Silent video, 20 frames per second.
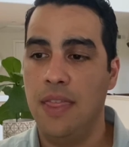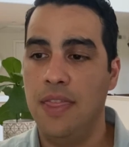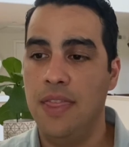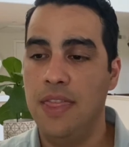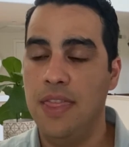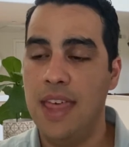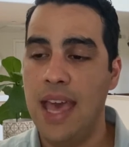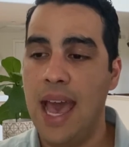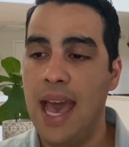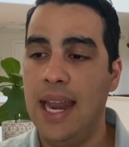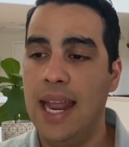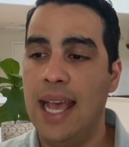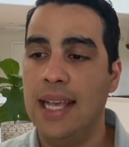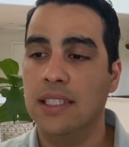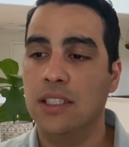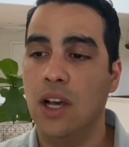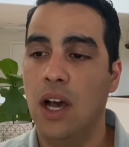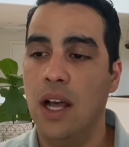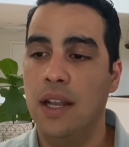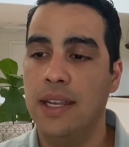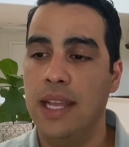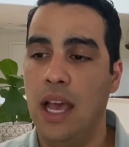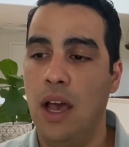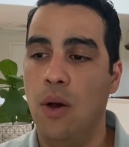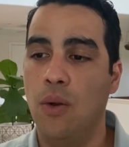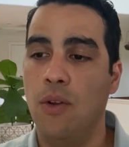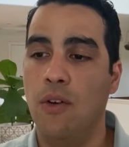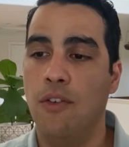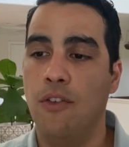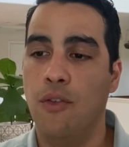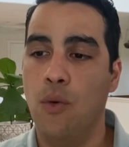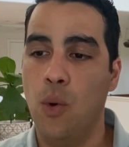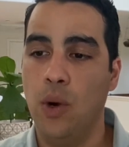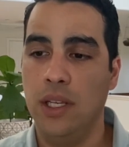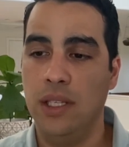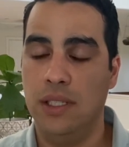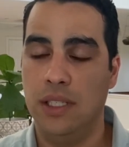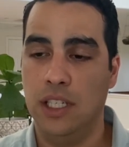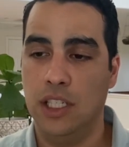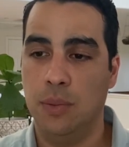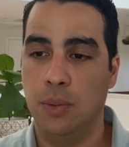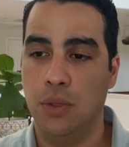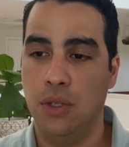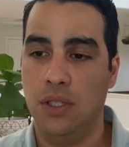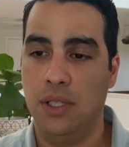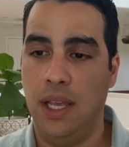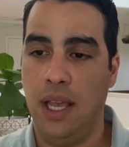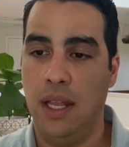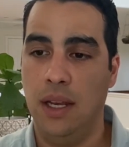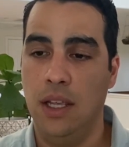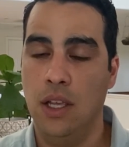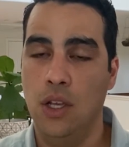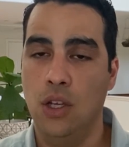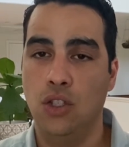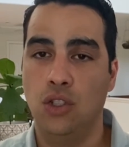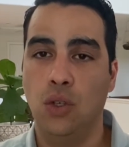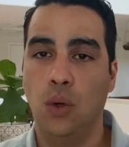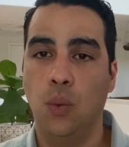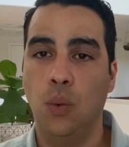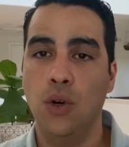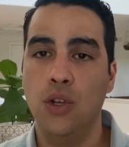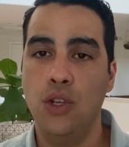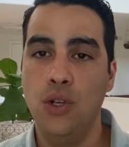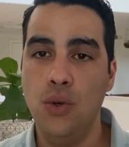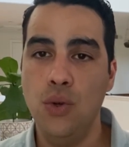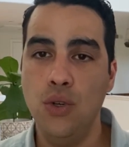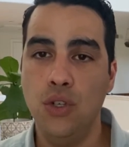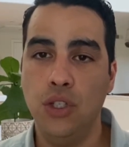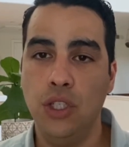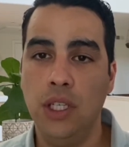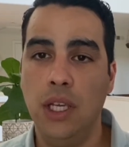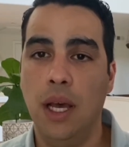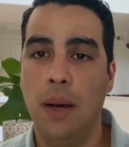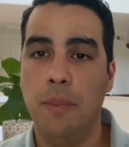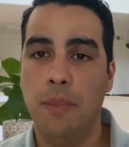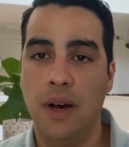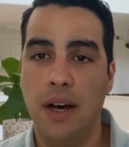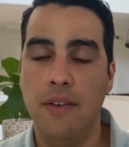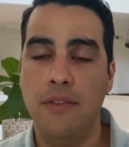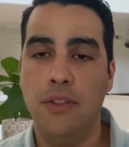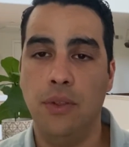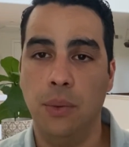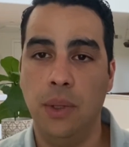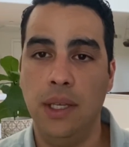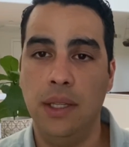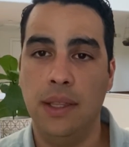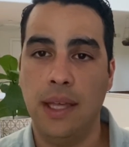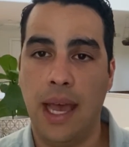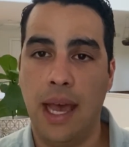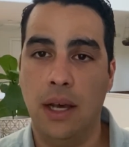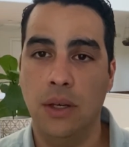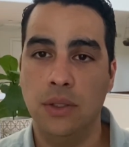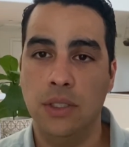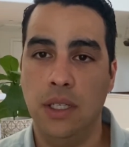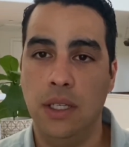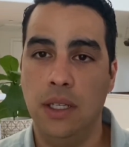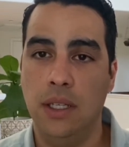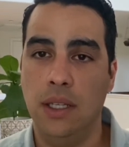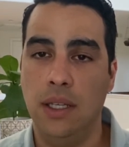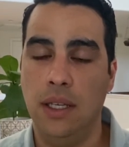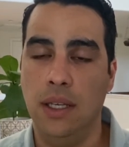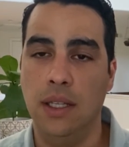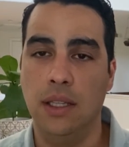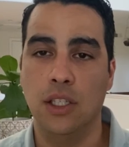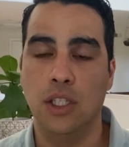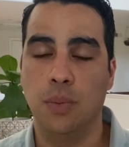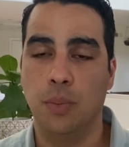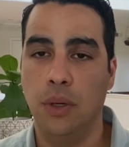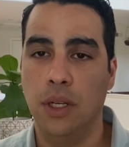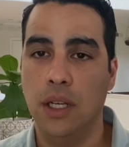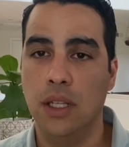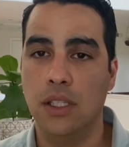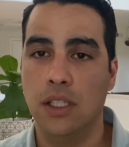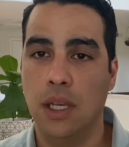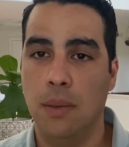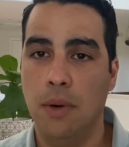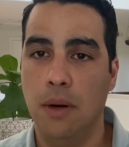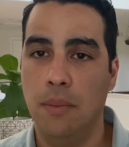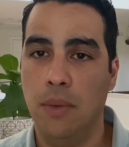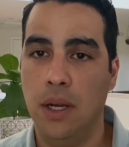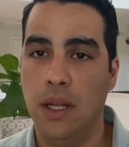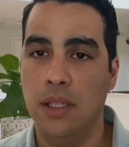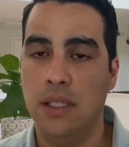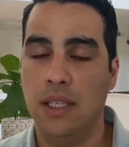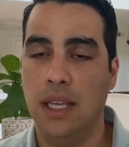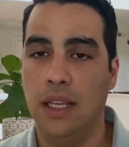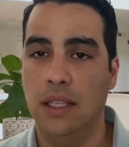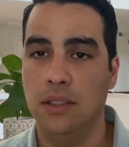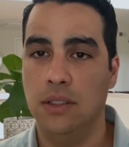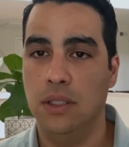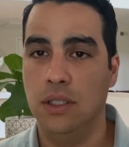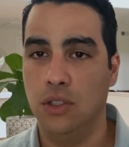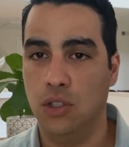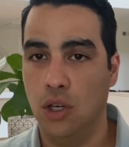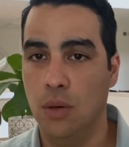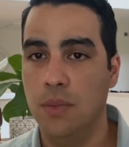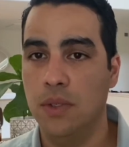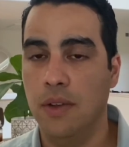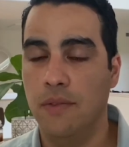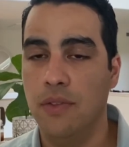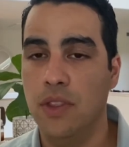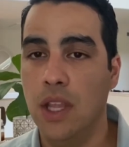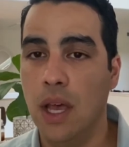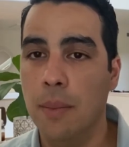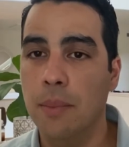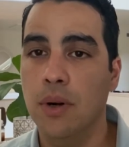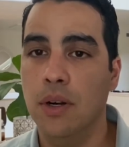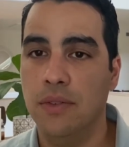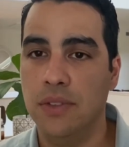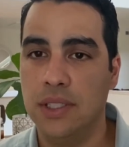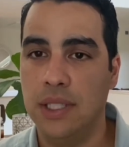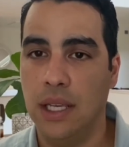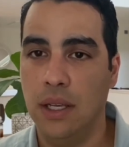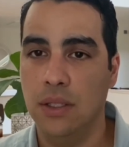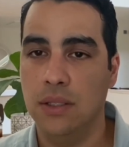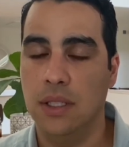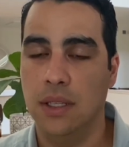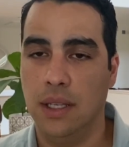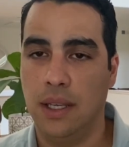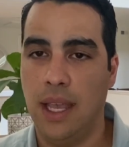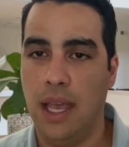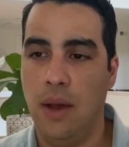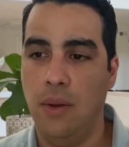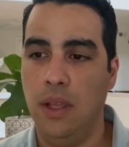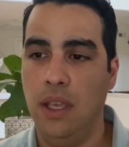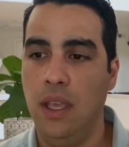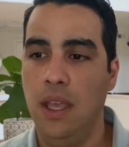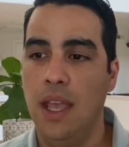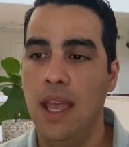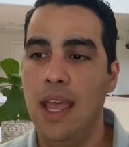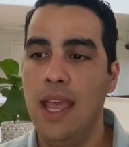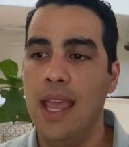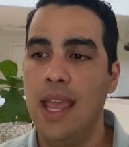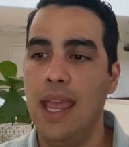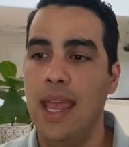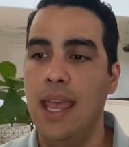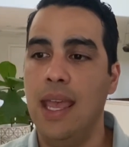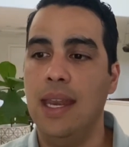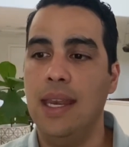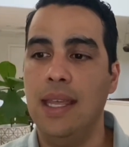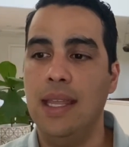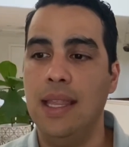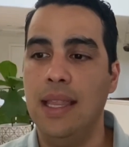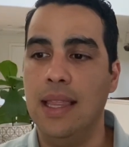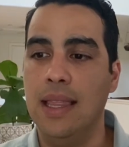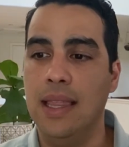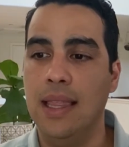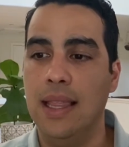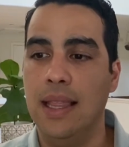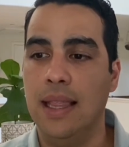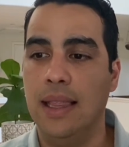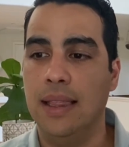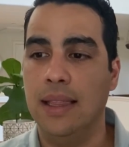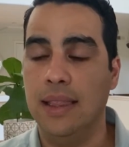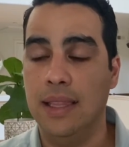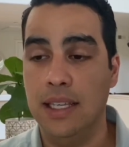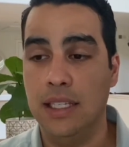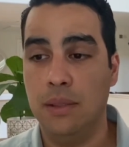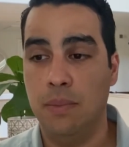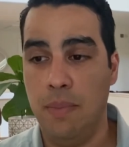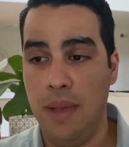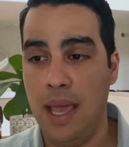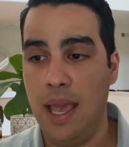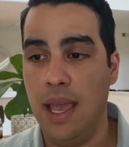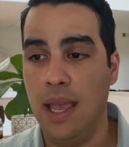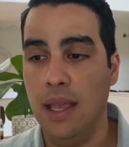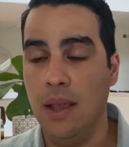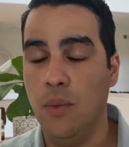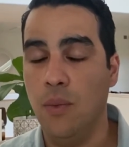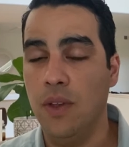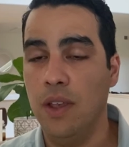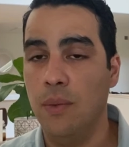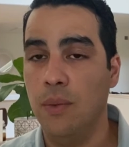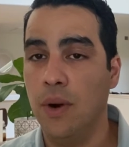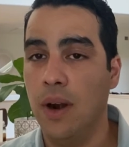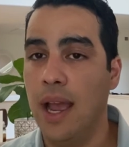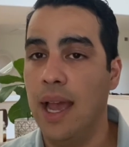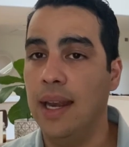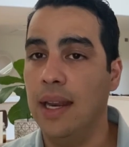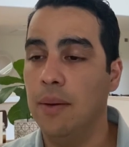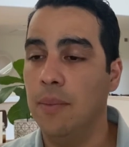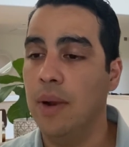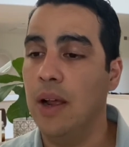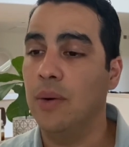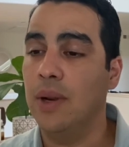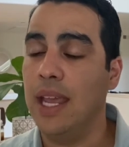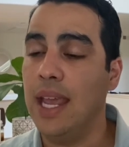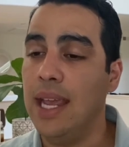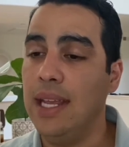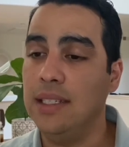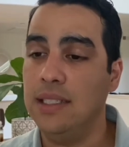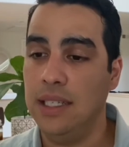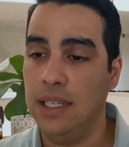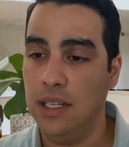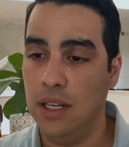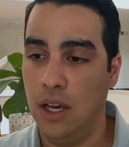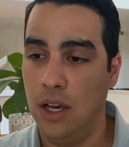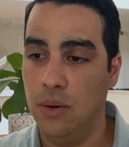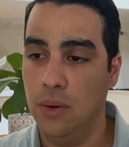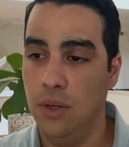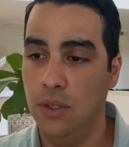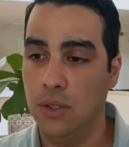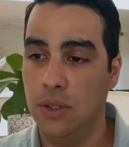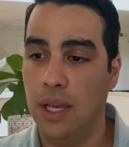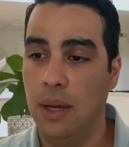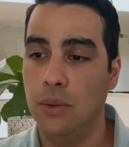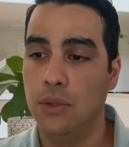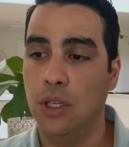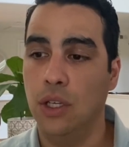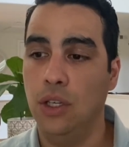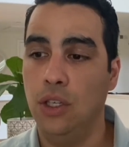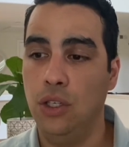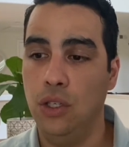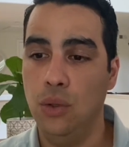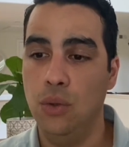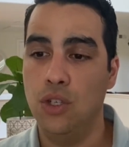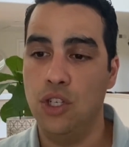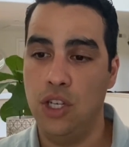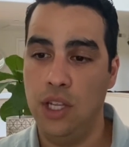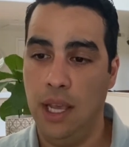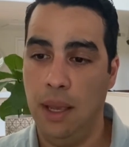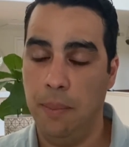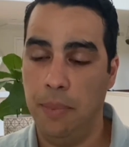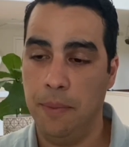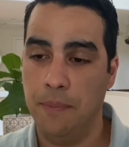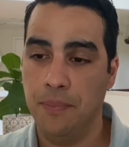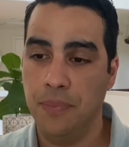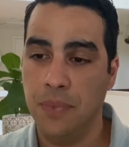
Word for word: That has gone down forty-six percent. So we're usually above three thousand in the spring and summer months as in terms of number of sales in the county. And this May, we were at around eighteen hundred. So that was a huge dip.